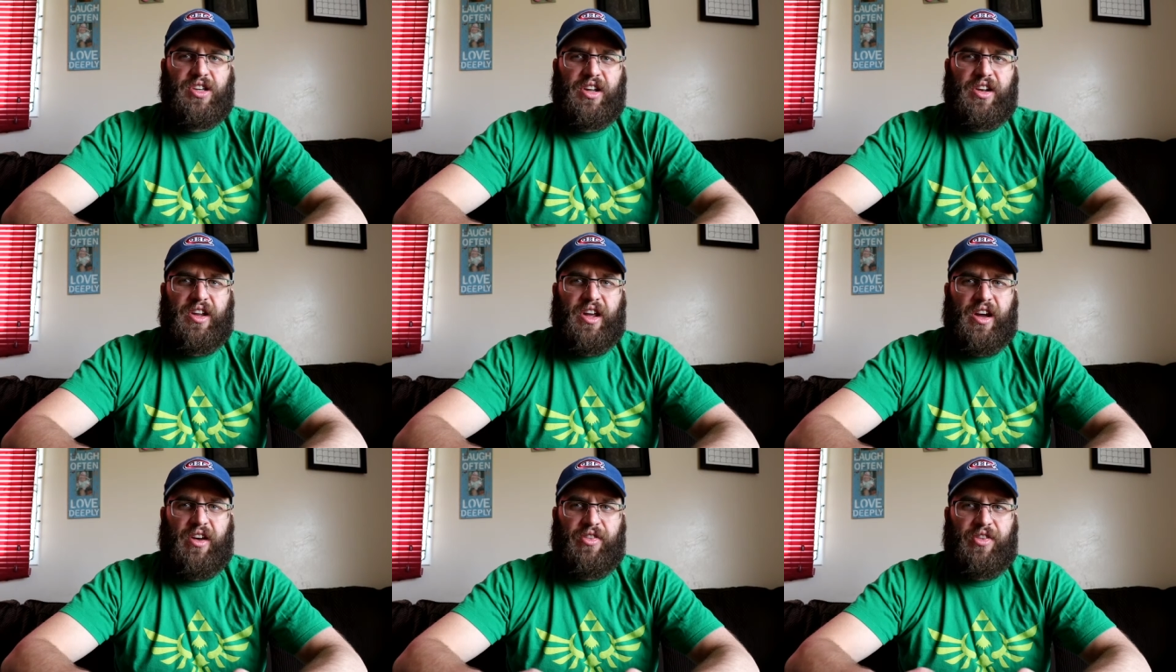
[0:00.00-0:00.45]

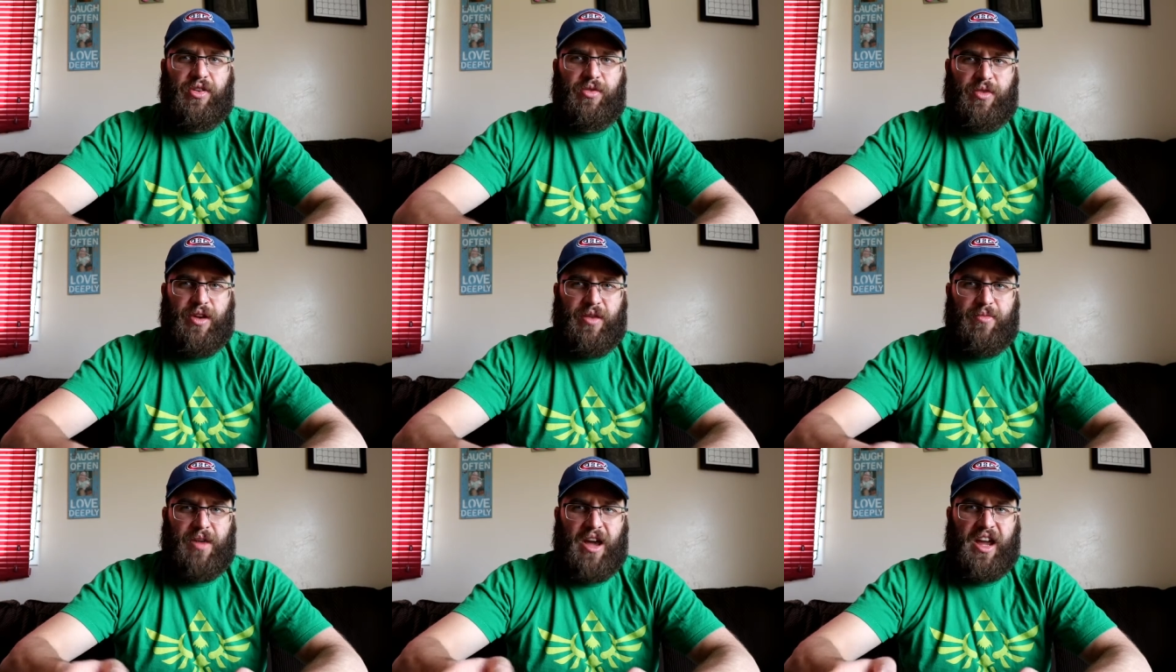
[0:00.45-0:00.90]
and now they're
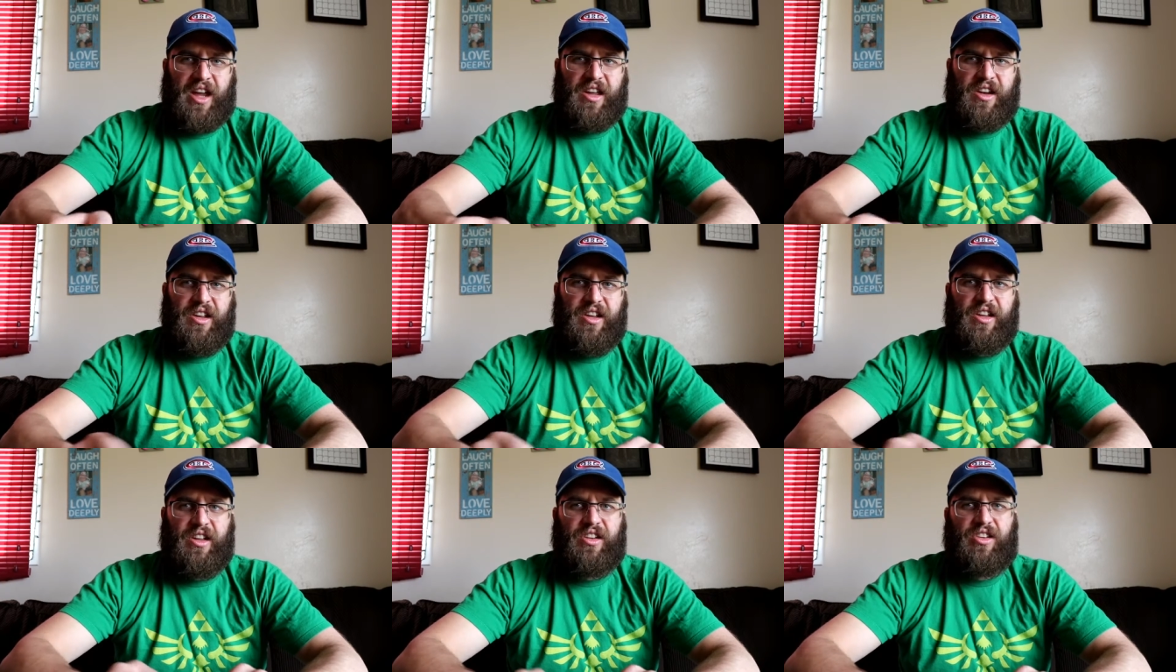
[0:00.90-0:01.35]
remaking
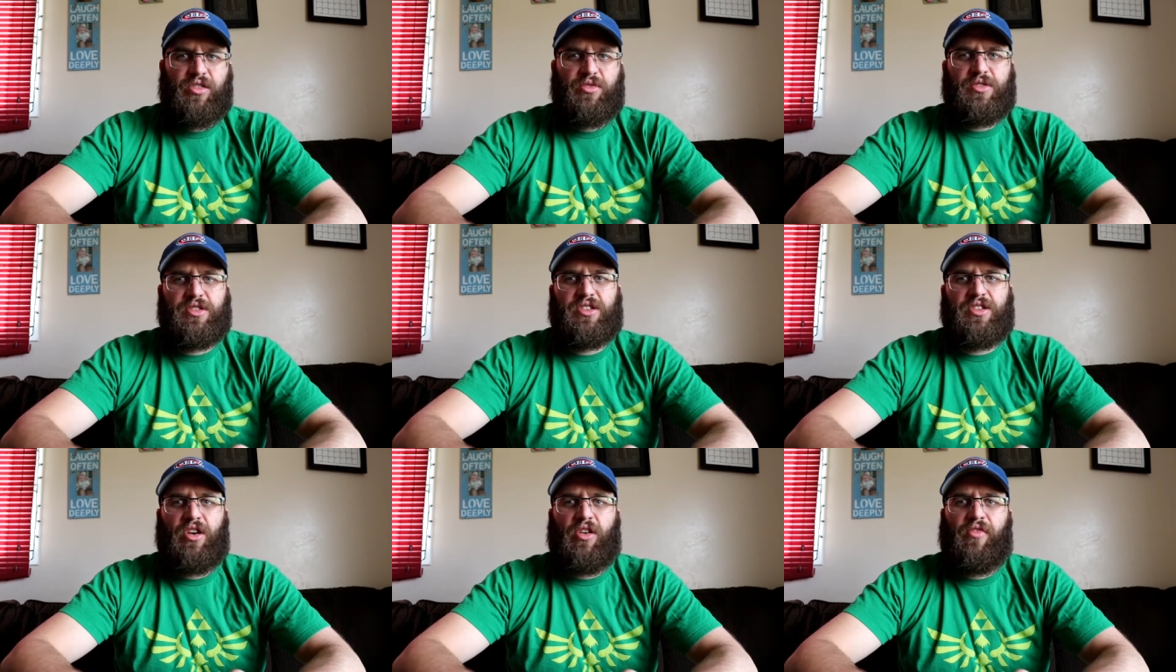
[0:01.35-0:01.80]
it
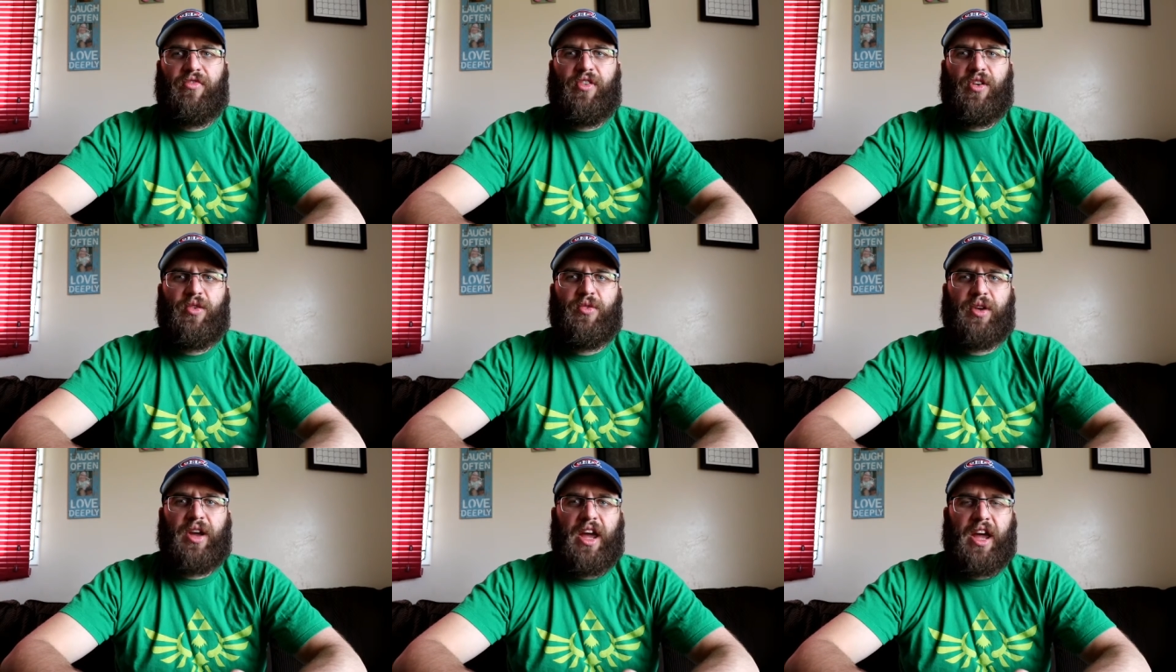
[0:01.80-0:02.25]
into a cell
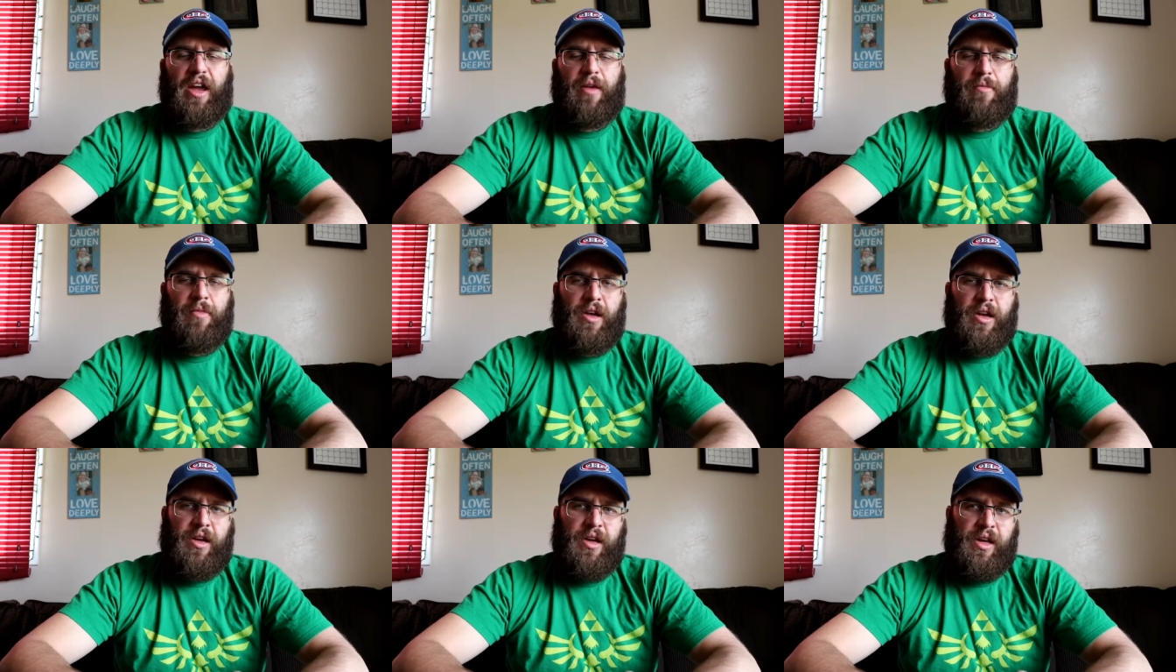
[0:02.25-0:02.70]
phone
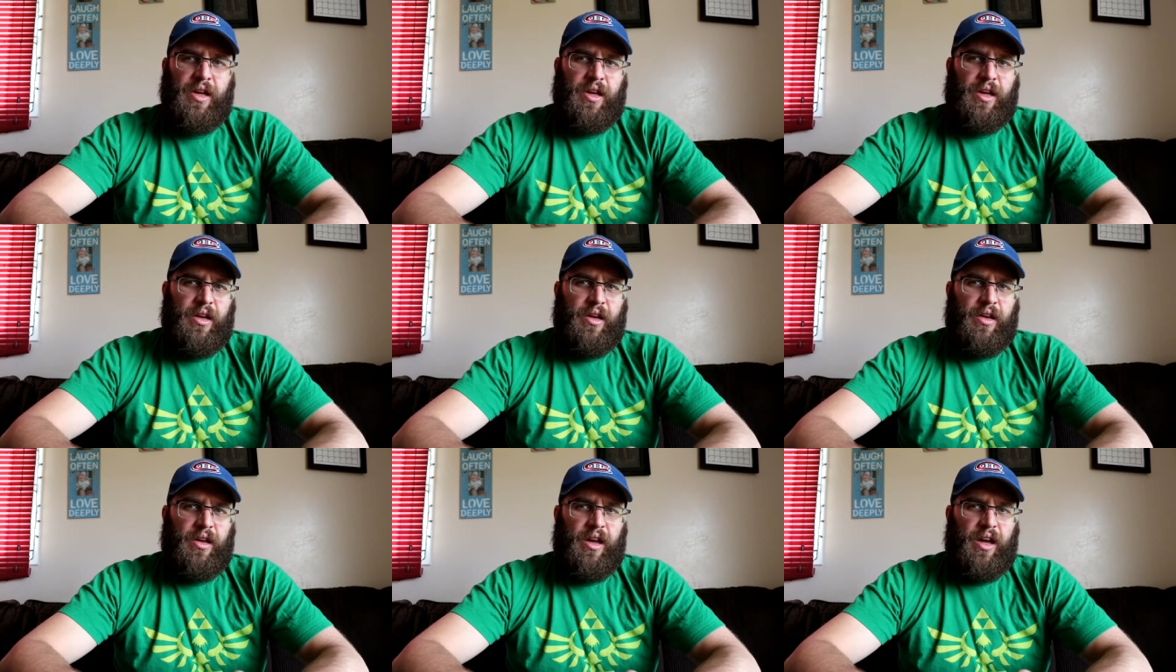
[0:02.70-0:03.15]
game,
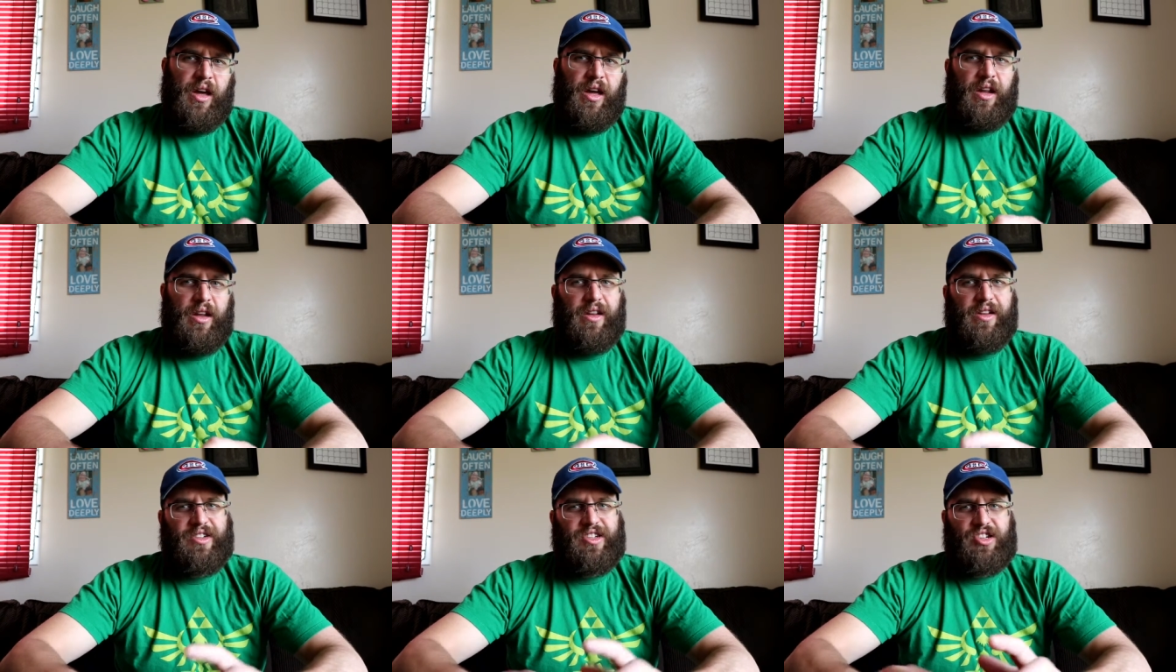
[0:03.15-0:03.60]

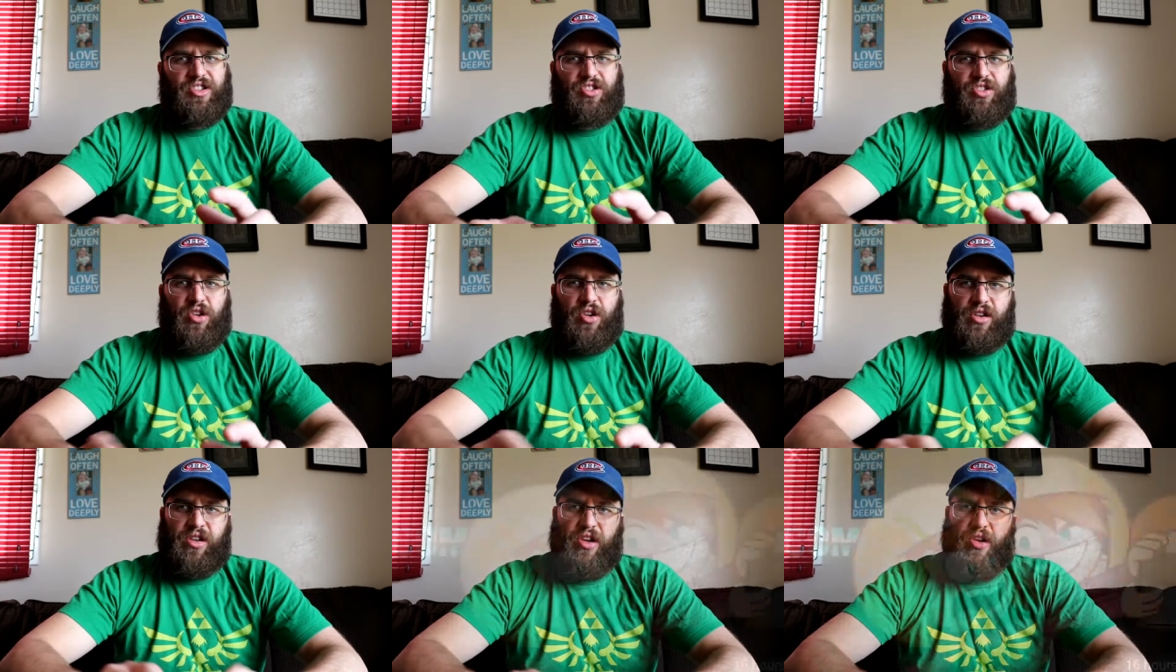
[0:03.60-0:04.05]
and it just
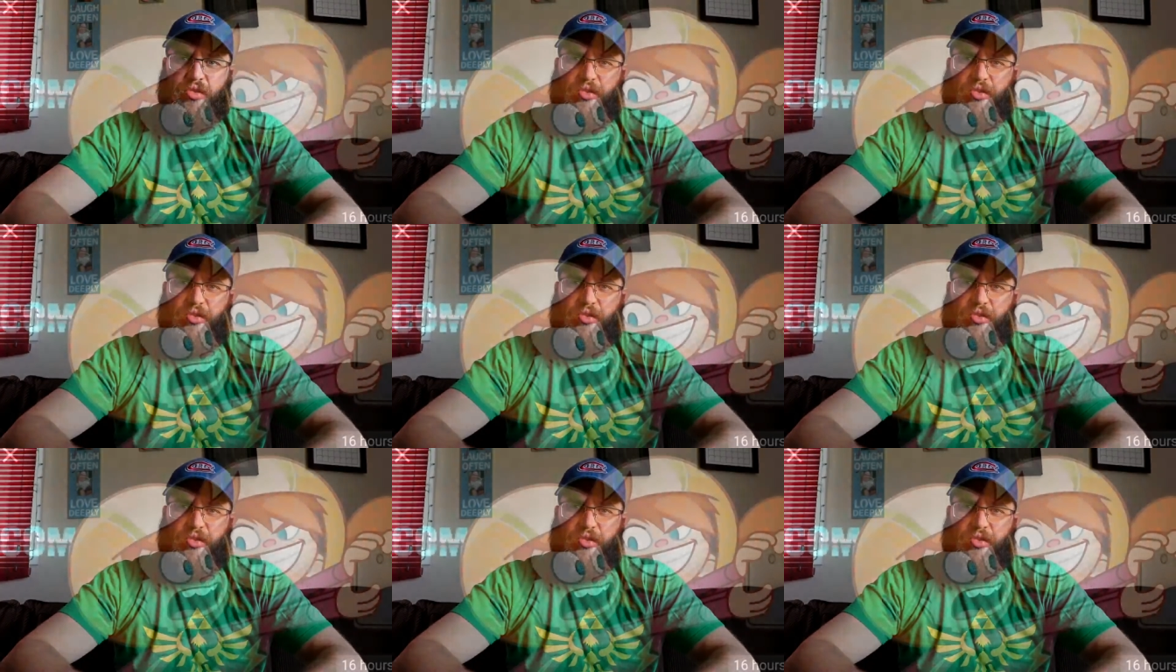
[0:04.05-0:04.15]
looked